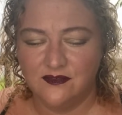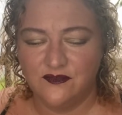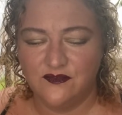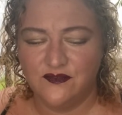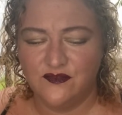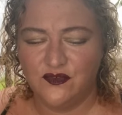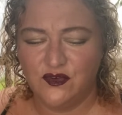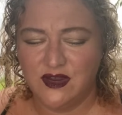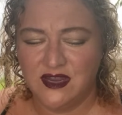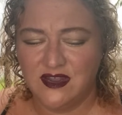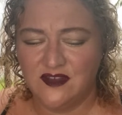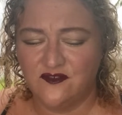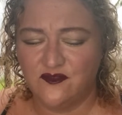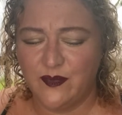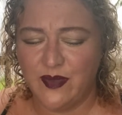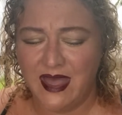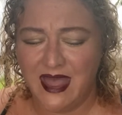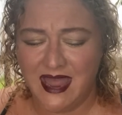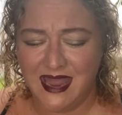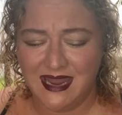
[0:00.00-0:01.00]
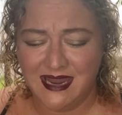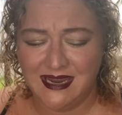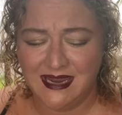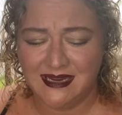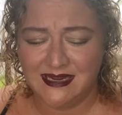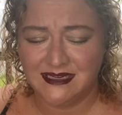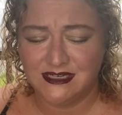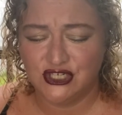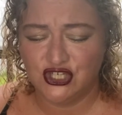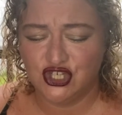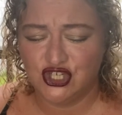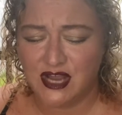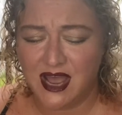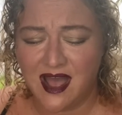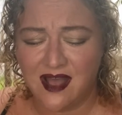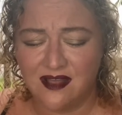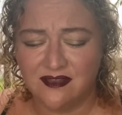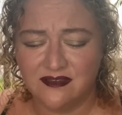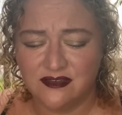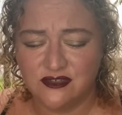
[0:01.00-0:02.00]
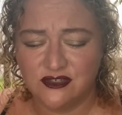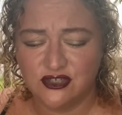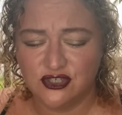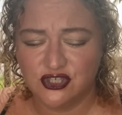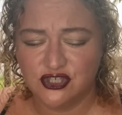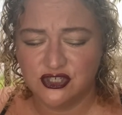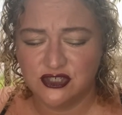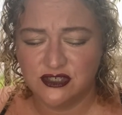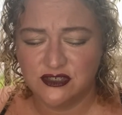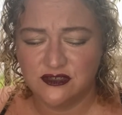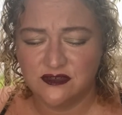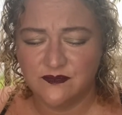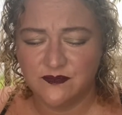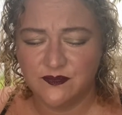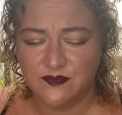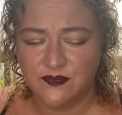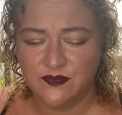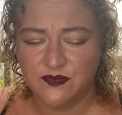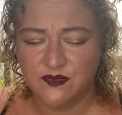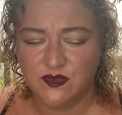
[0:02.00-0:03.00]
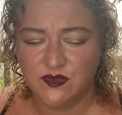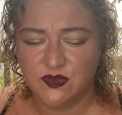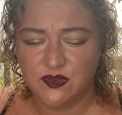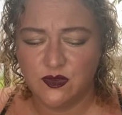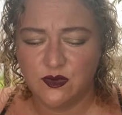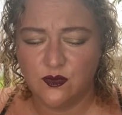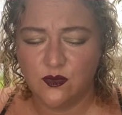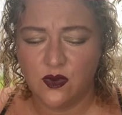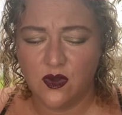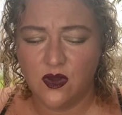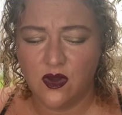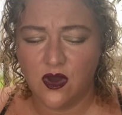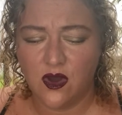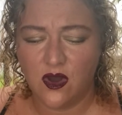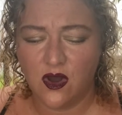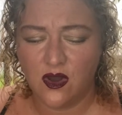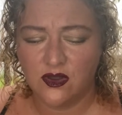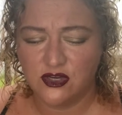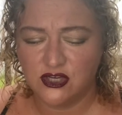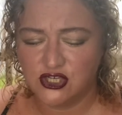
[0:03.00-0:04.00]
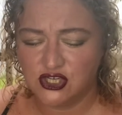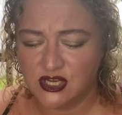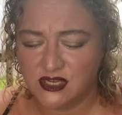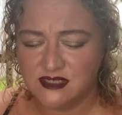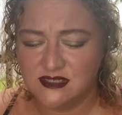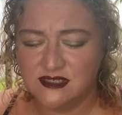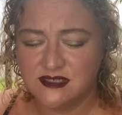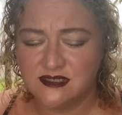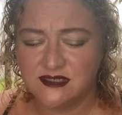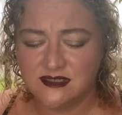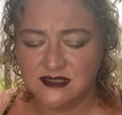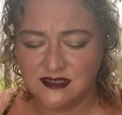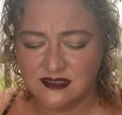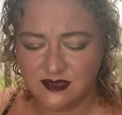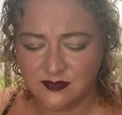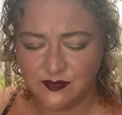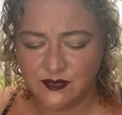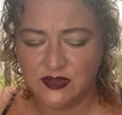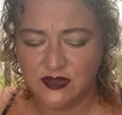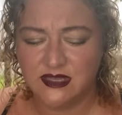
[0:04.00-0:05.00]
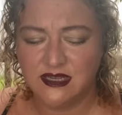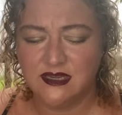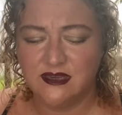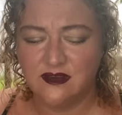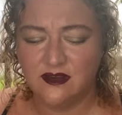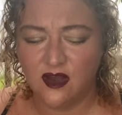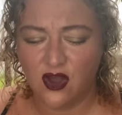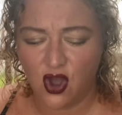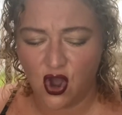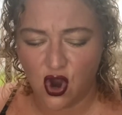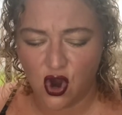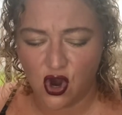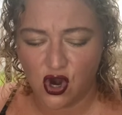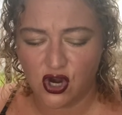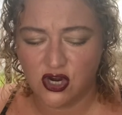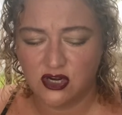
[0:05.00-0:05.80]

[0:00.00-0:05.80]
free of pain and challenge. You just simply are.